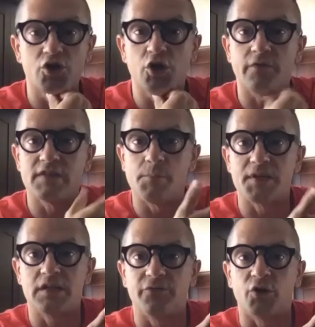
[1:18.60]
Obviously,
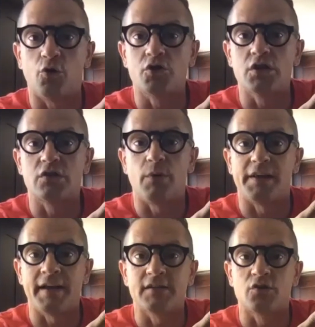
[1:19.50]
Pacific Ocean is right
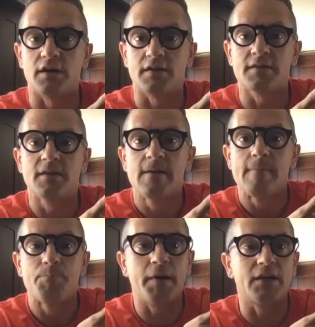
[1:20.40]
next to us,
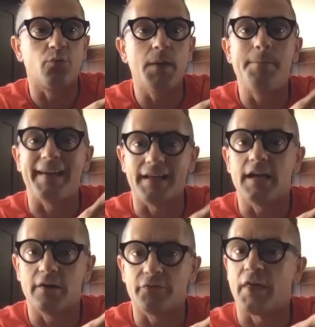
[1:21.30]
but we barely
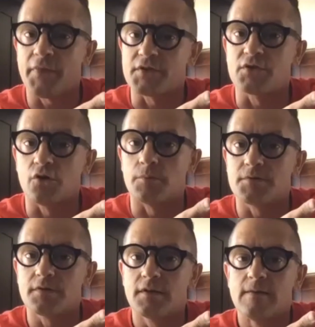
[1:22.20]
have thunderstorms.